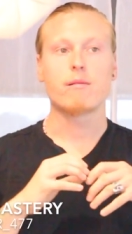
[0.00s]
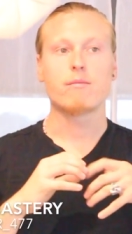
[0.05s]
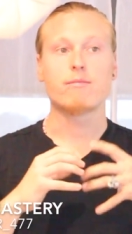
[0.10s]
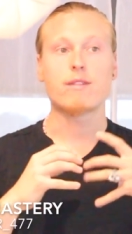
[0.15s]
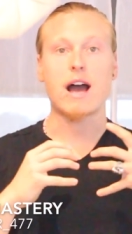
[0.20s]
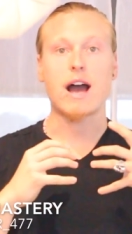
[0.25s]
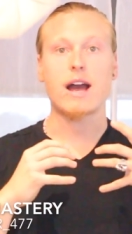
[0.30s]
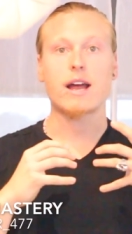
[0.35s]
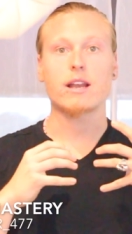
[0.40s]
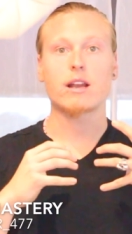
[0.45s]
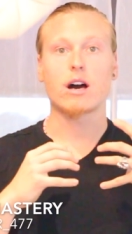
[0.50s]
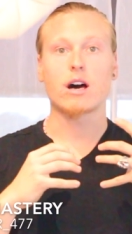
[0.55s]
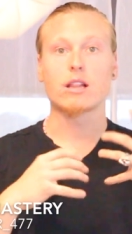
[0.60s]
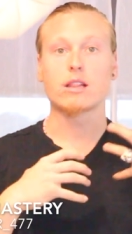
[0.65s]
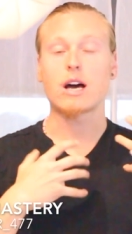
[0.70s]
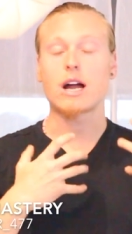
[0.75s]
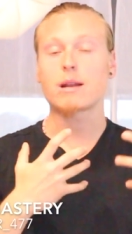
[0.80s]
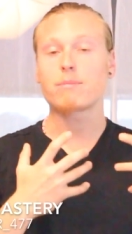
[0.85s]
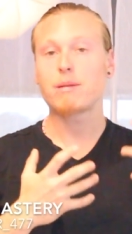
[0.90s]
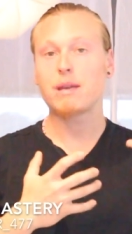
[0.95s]
that a
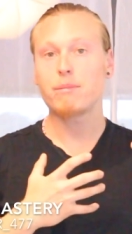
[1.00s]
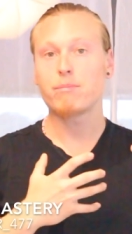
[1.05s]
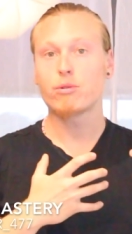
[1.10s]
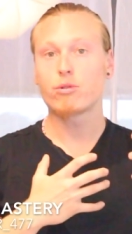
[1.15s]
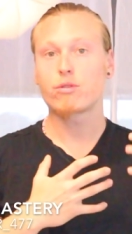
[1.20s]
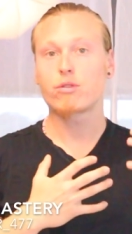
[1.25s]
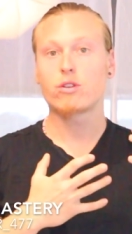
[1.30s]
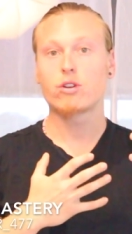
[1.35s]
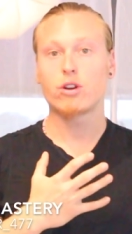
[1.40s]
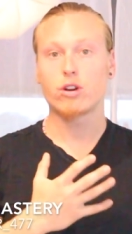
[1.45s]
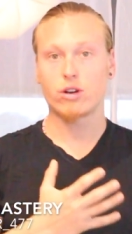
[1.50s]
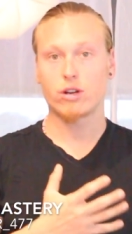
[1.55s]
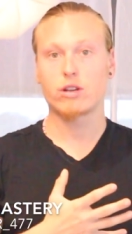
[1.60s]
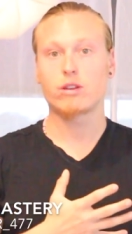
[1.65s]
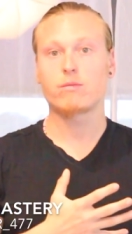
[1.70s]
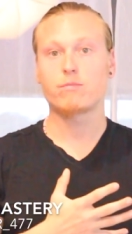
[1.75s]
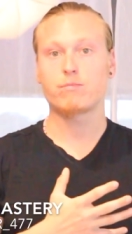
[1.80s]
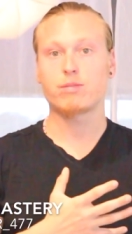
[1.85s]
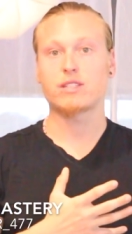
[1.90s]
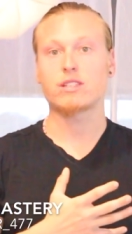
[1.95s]
lot of people could